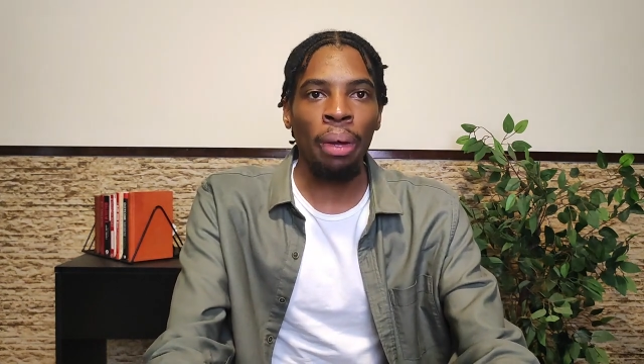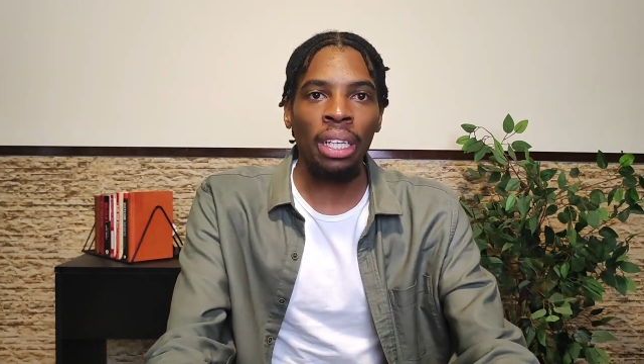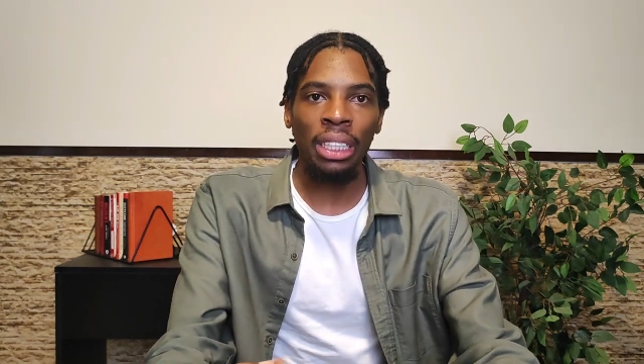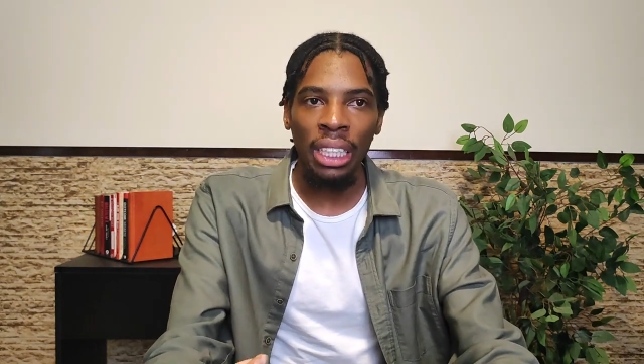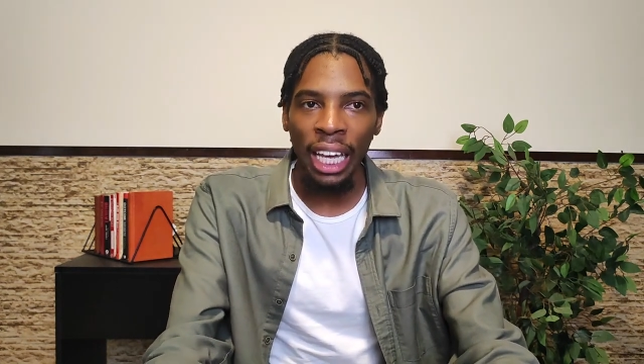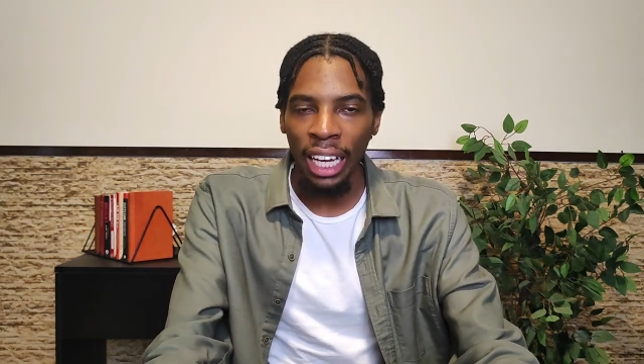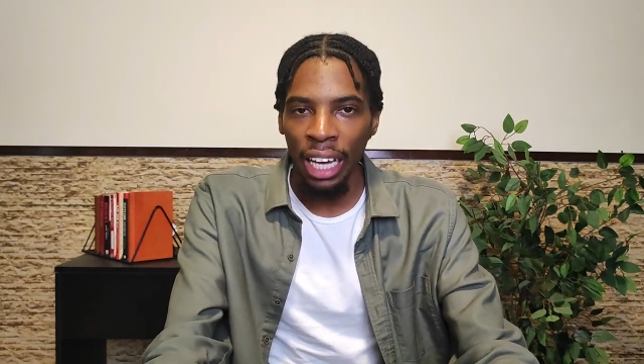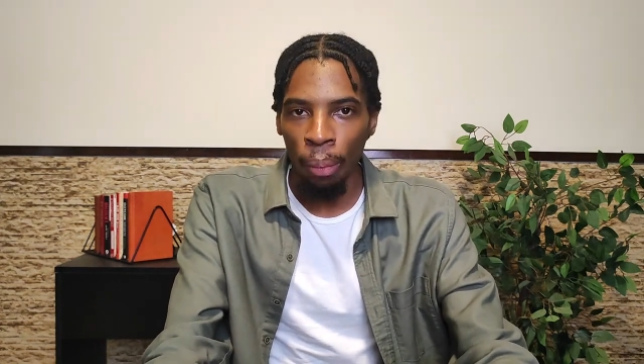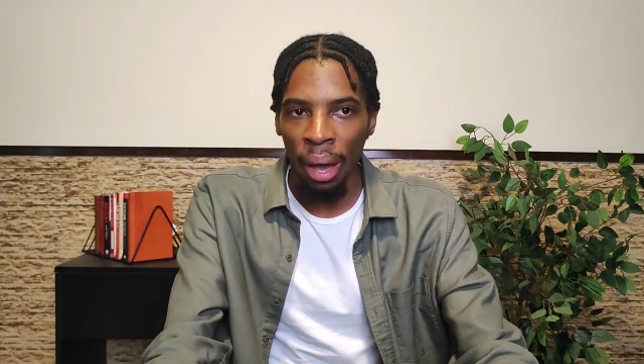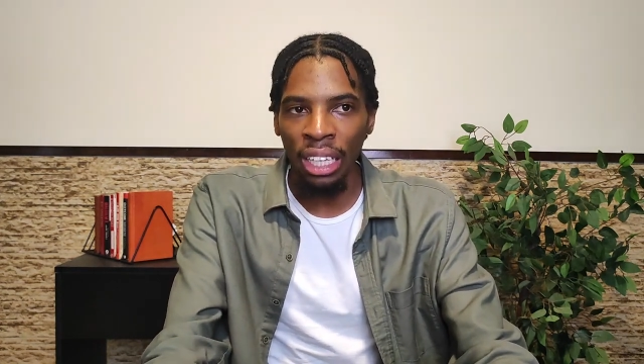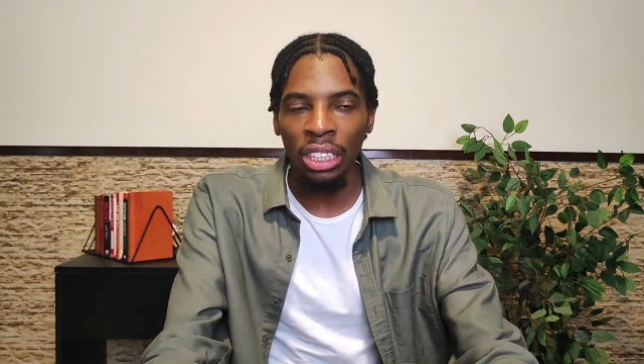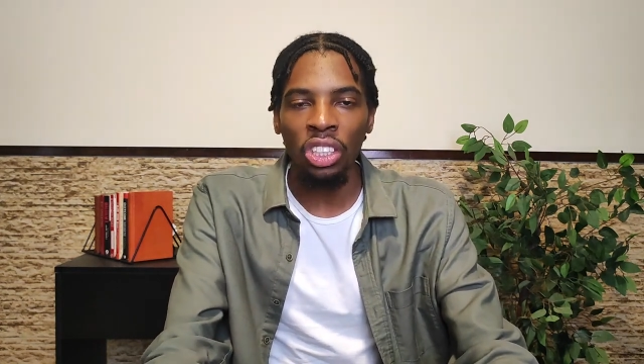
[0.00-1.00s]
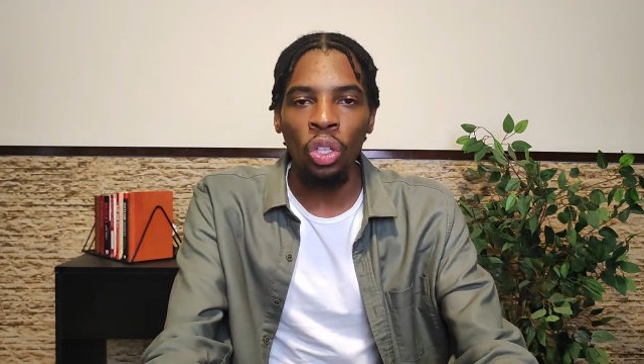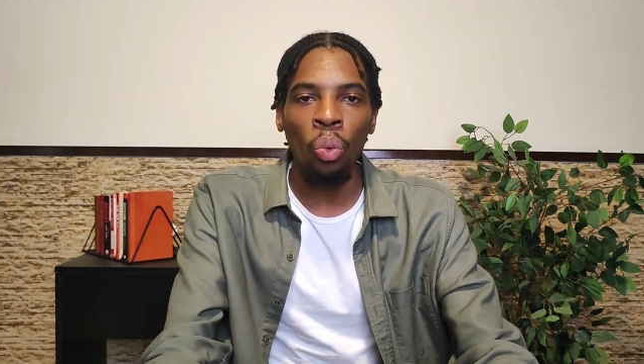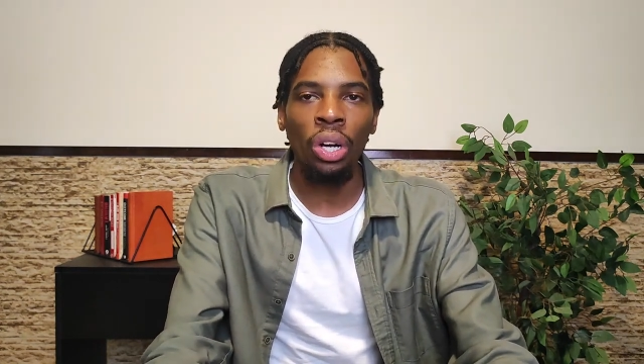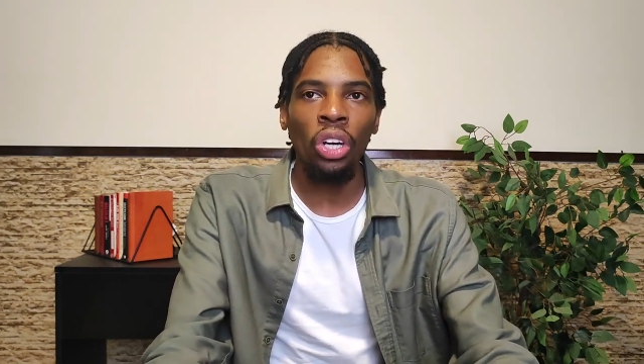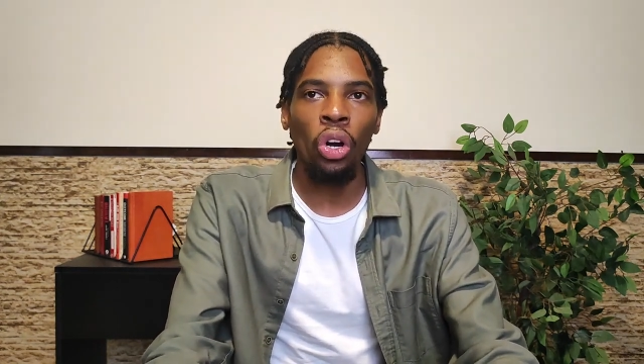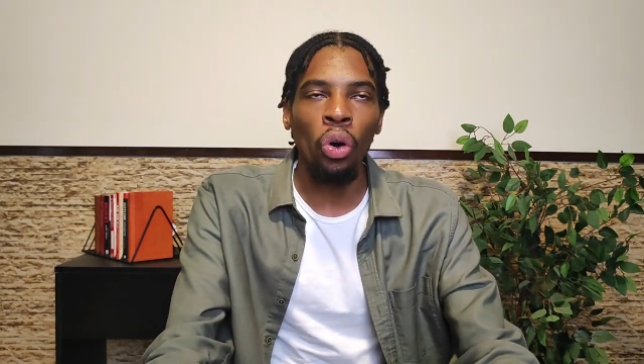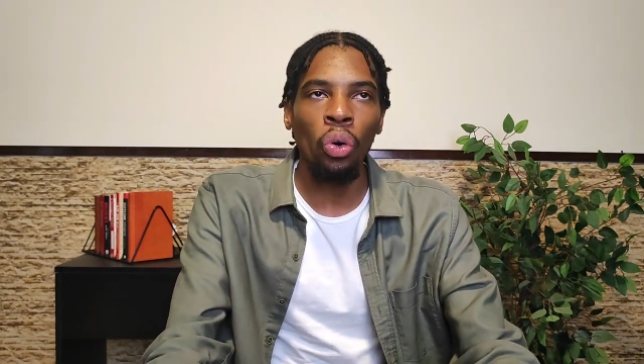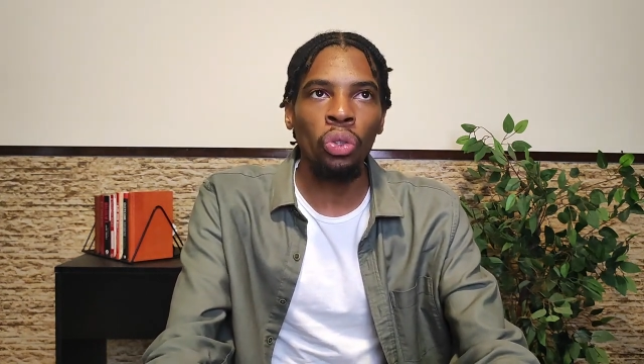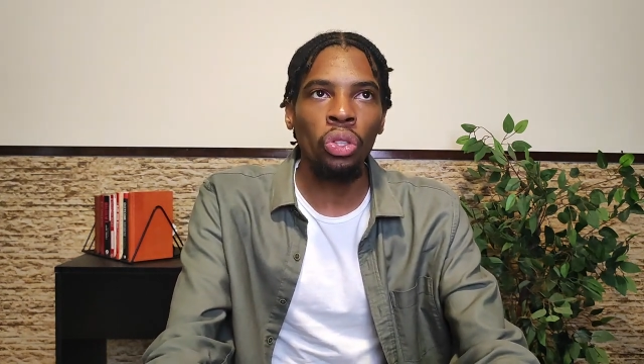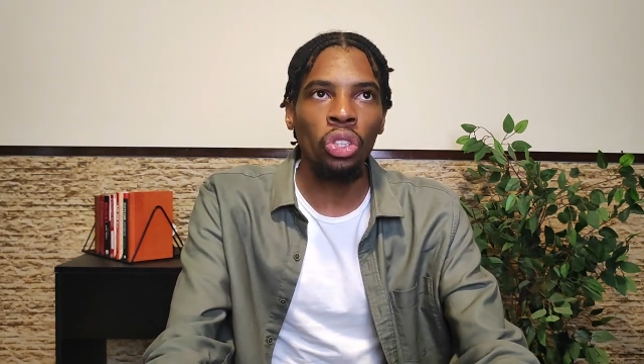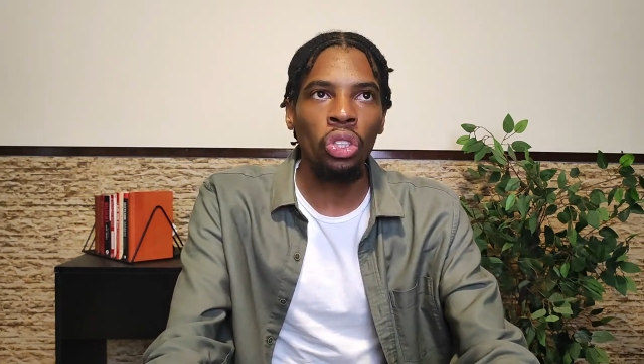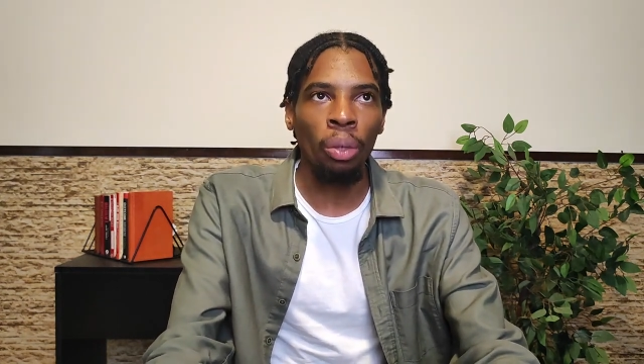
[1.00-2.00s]
Because it's imagine
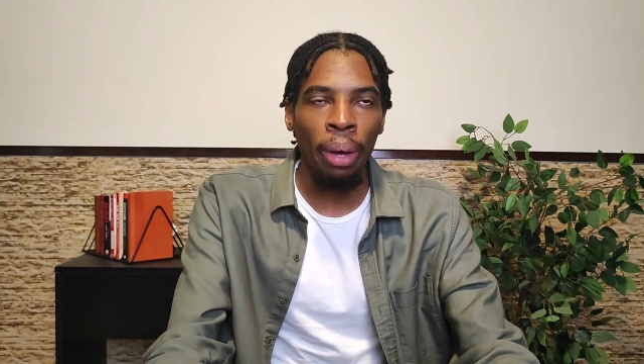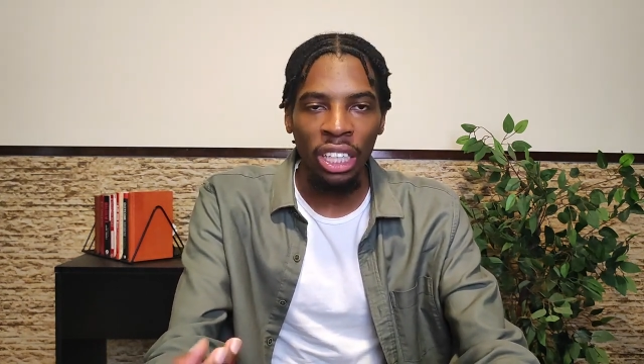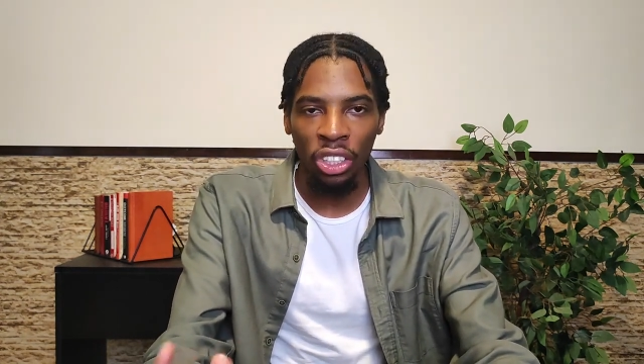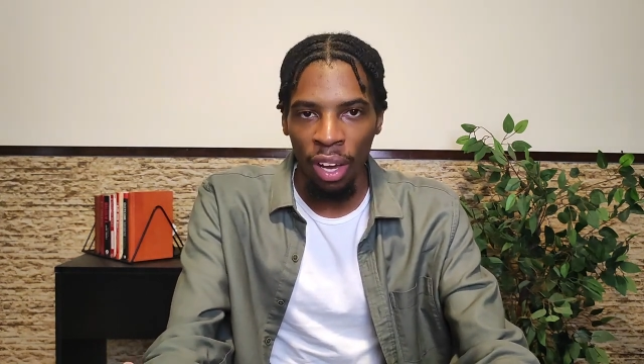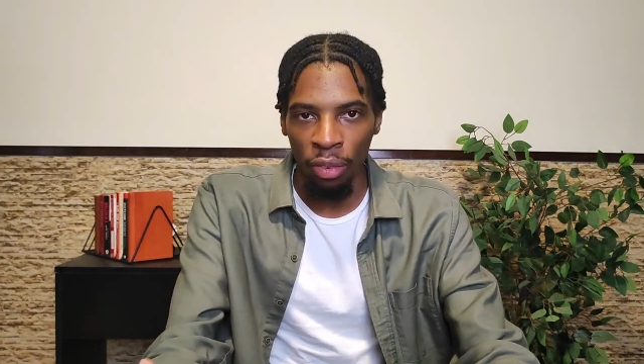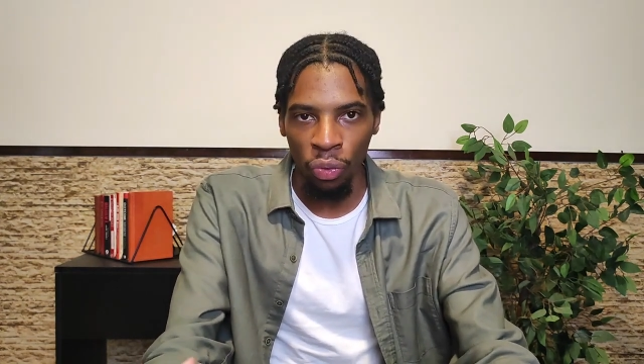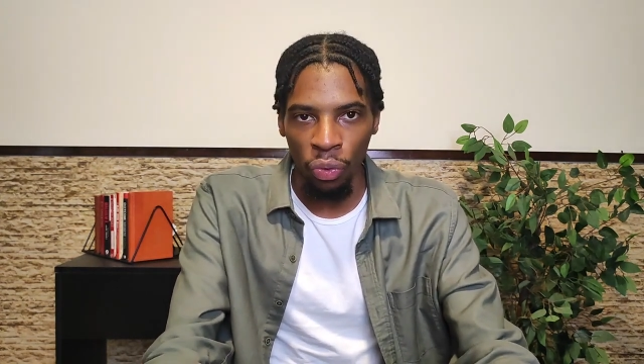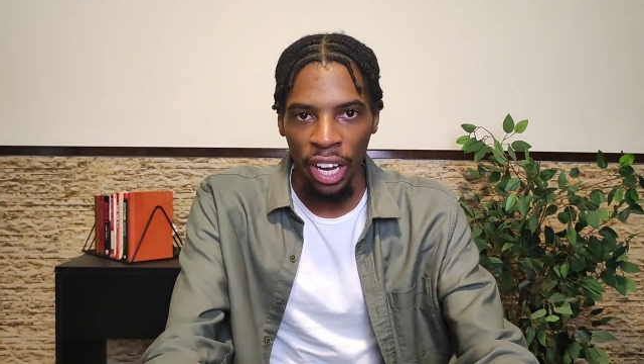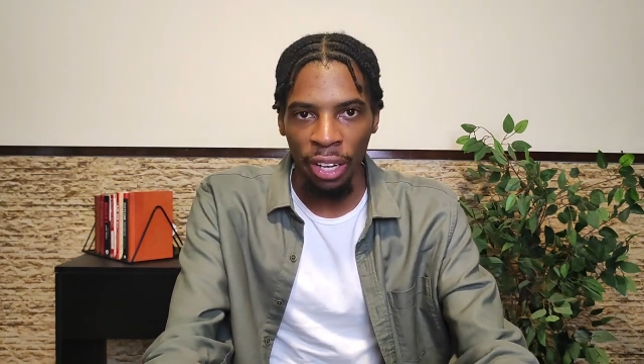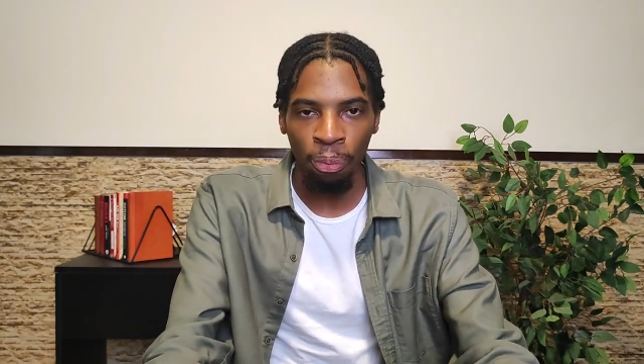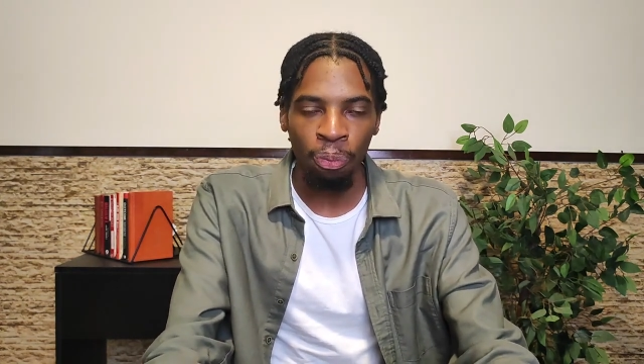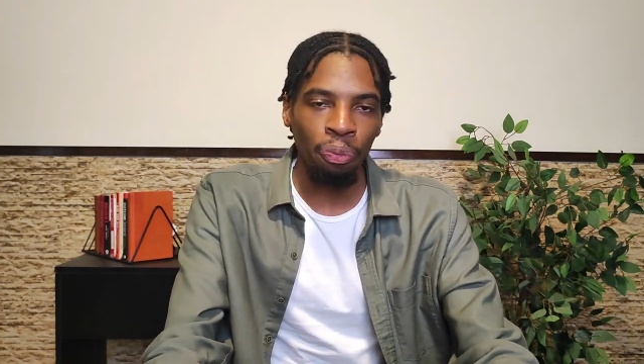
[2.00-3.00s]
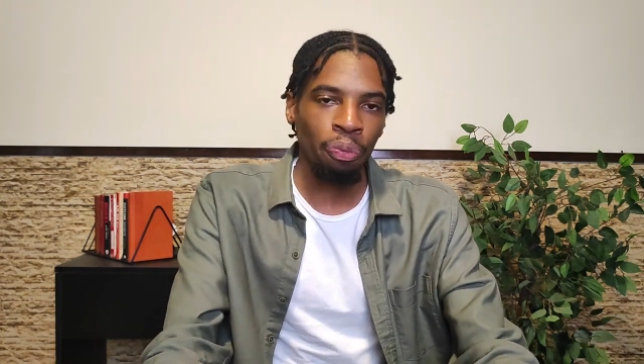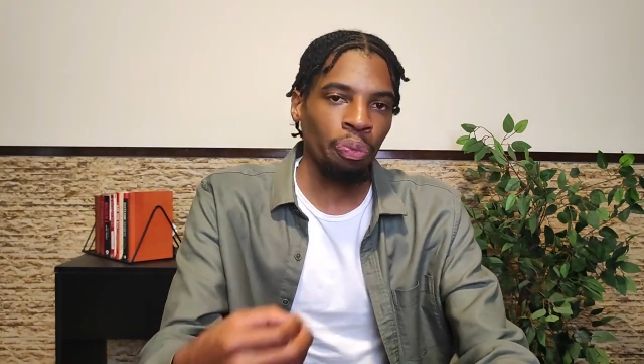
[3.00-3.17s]
imagine you have a friend,